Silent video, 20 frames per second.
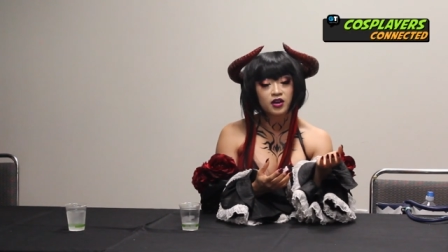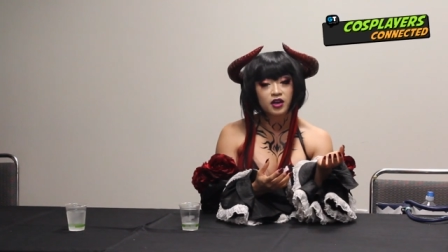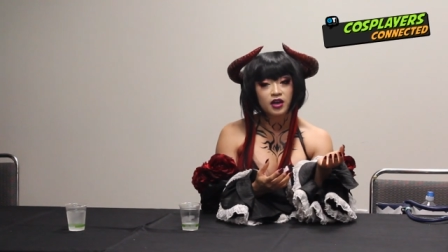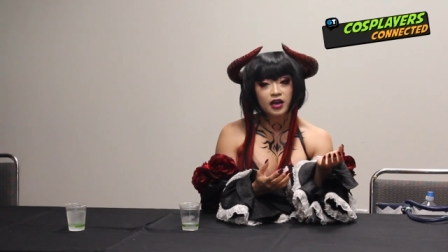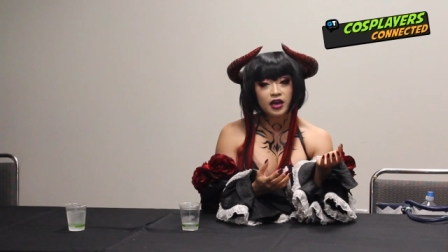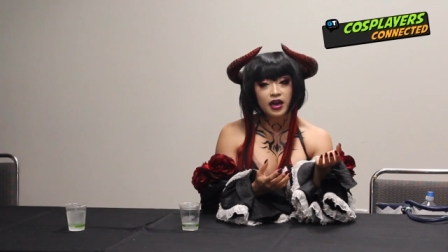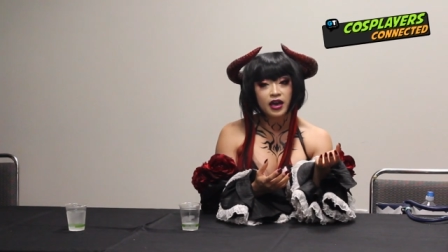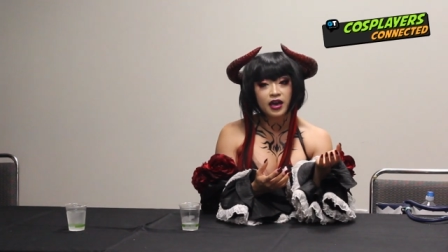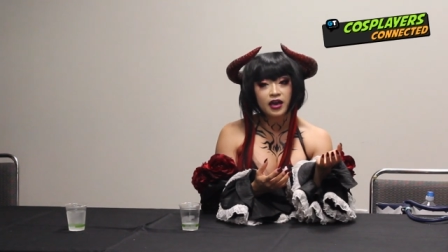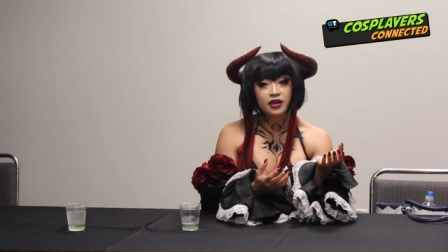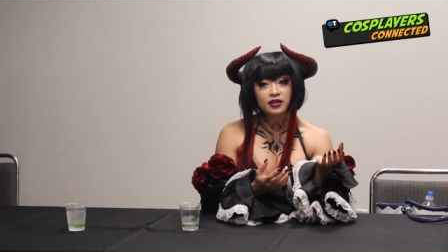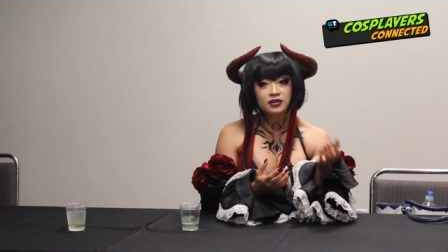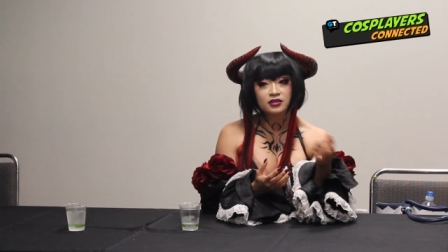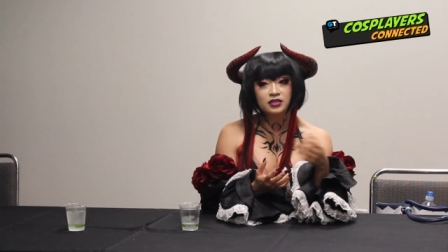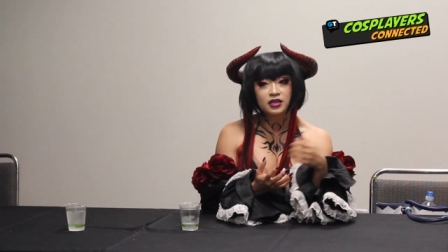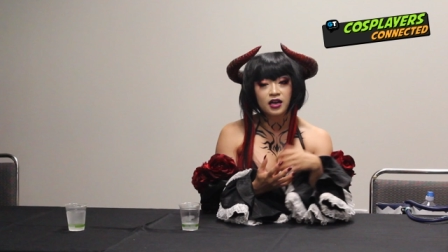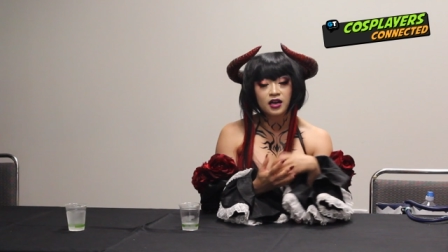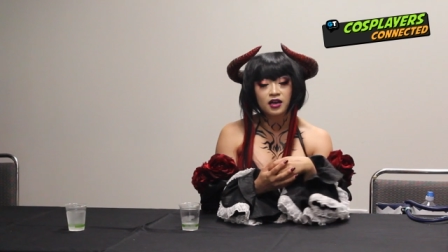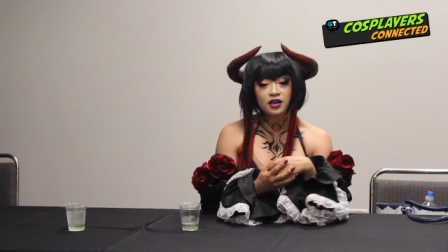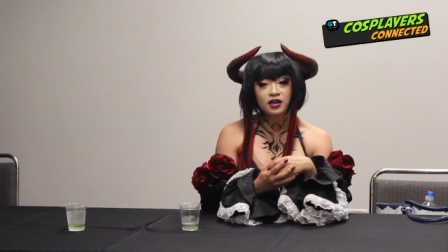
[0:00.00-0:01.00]

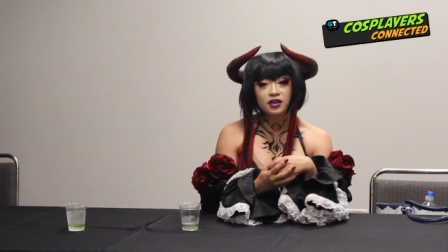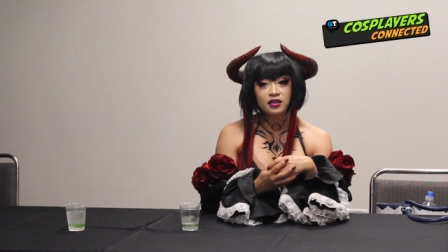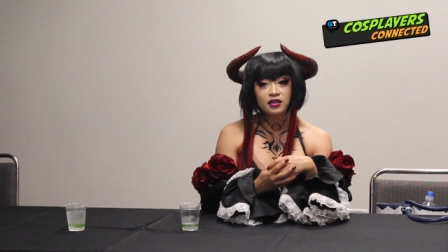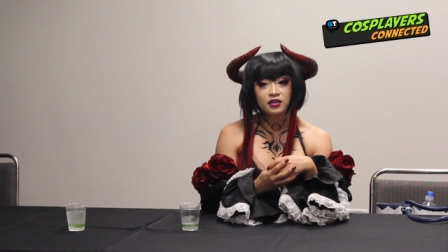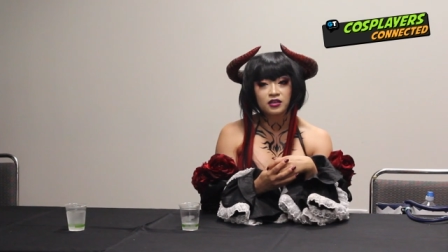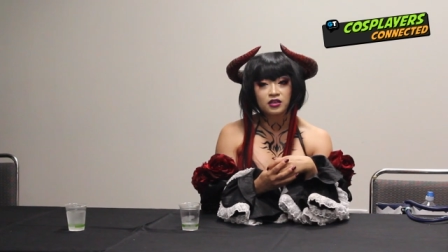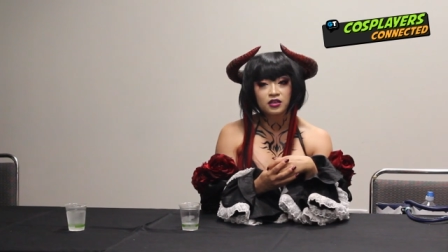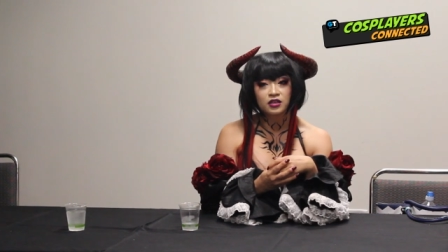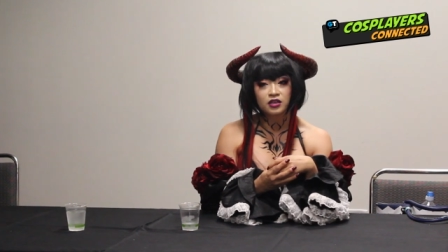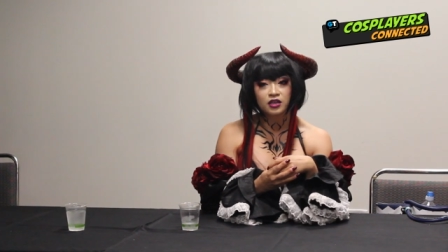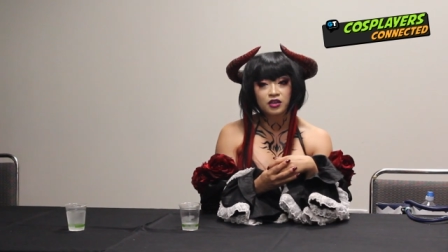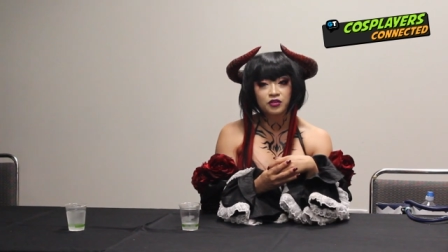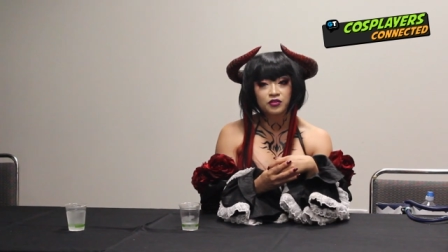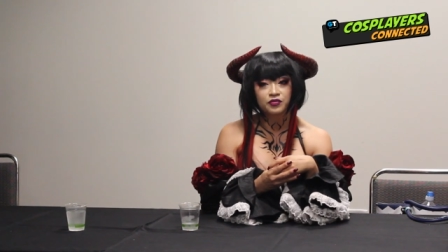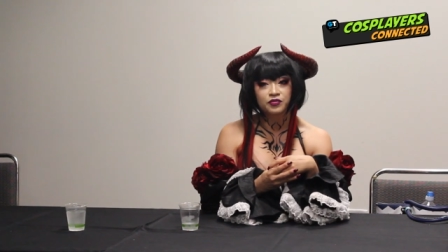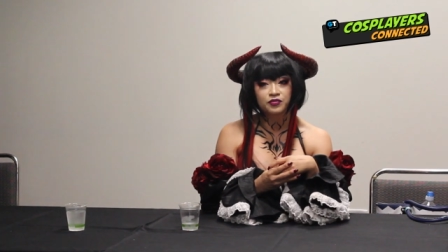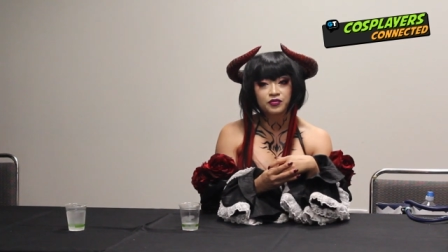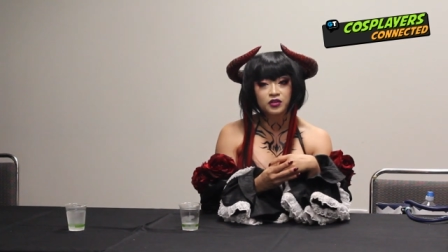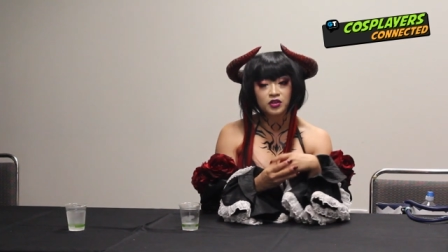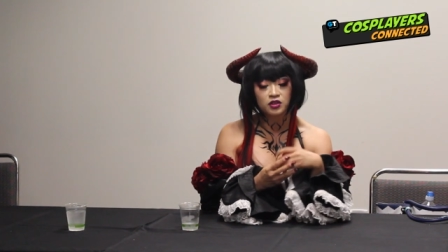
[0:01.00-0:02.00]
And uh,
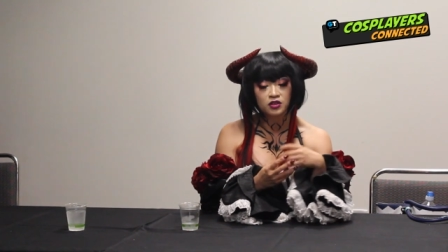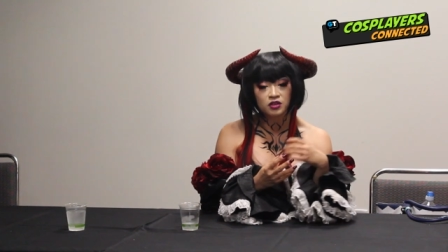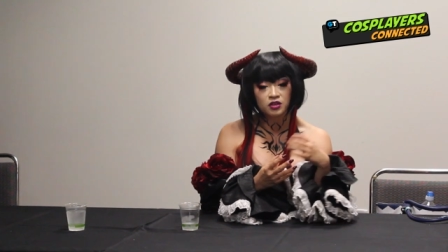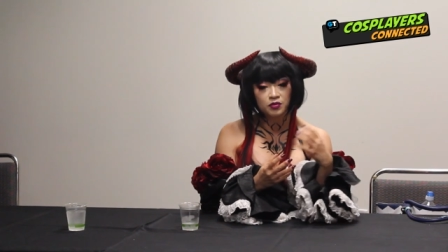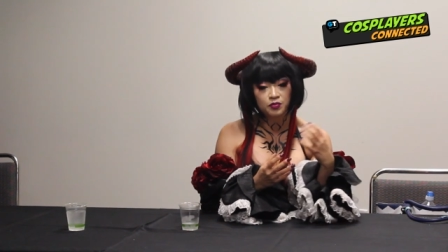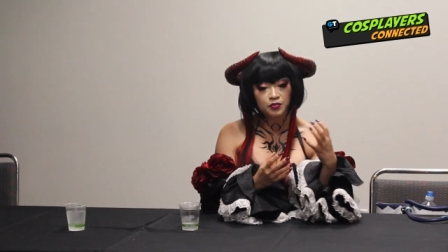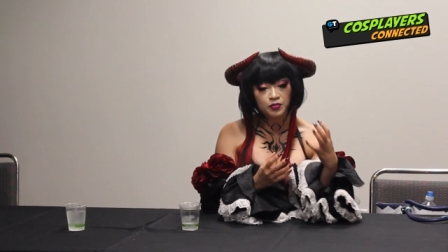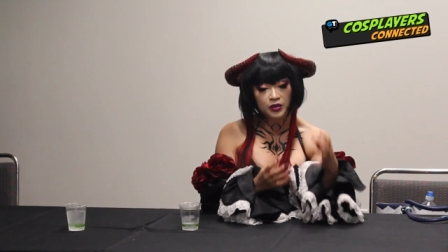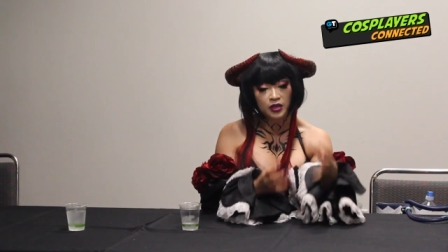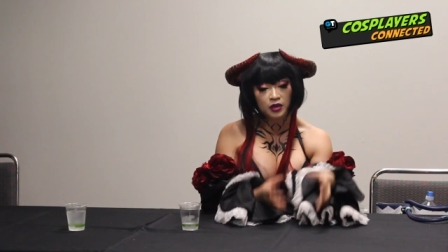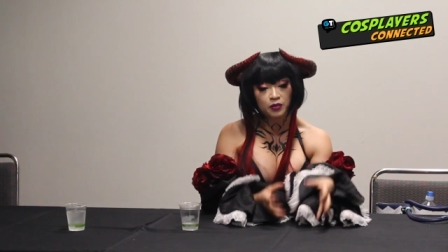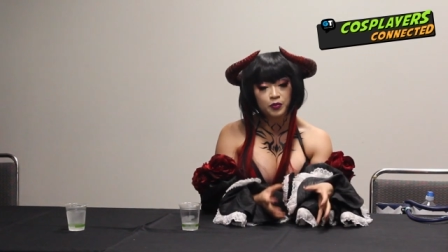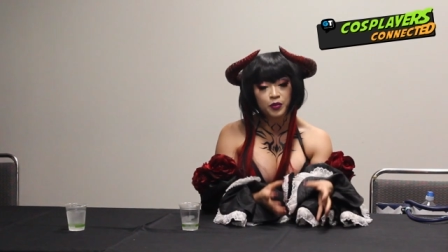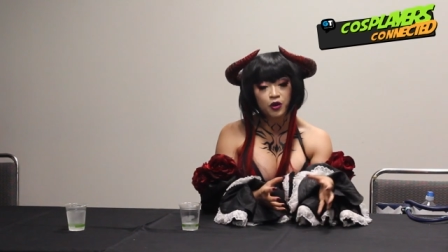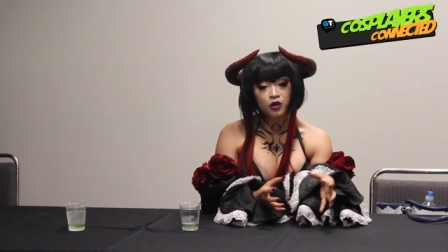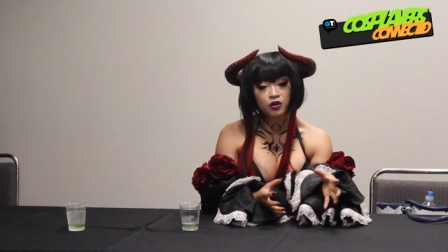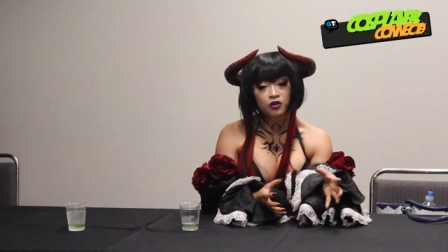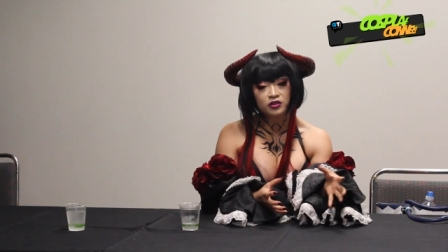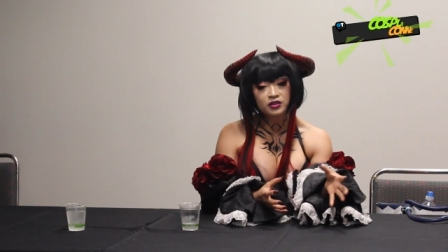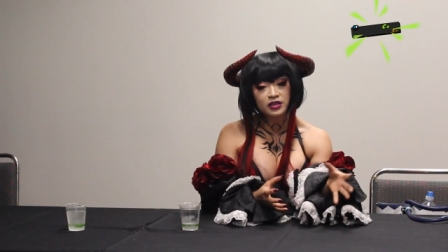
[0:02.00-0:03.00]
the, the
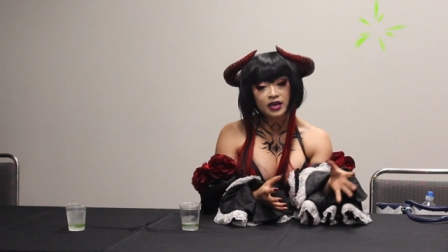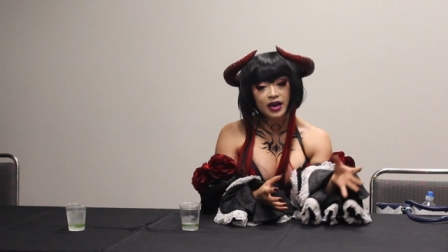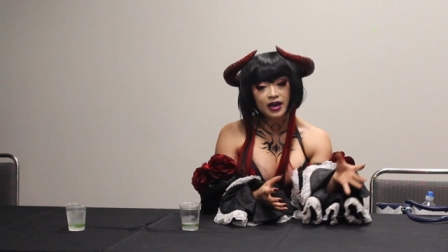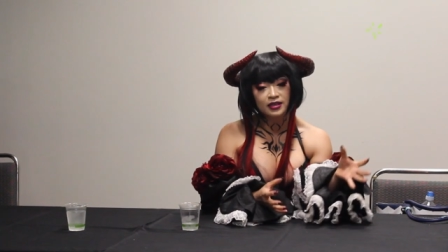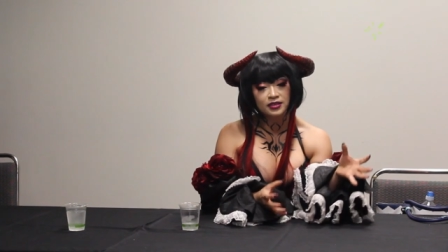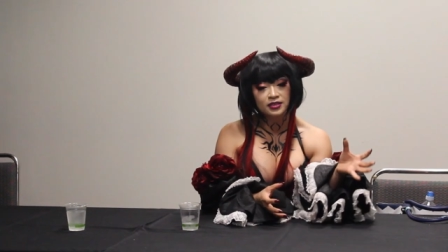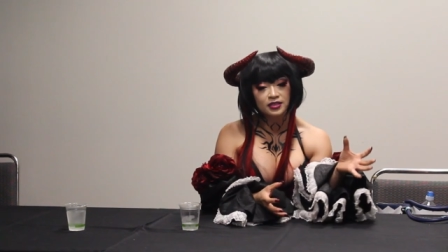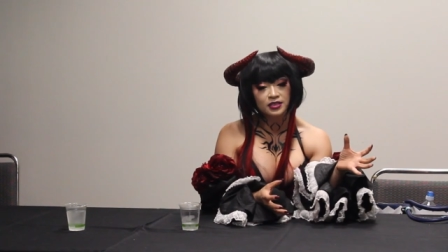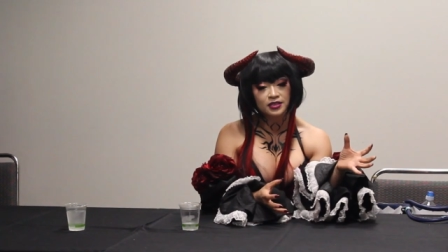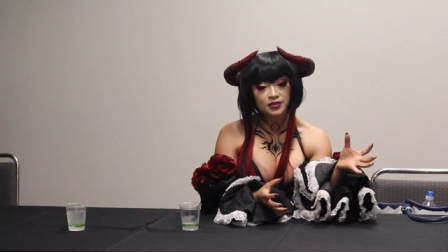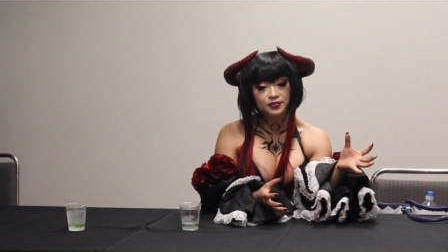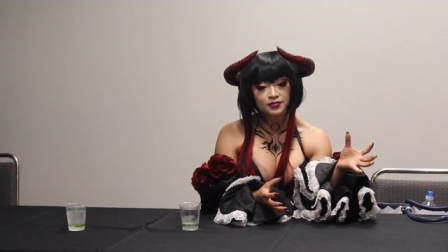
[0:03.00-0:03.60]
people that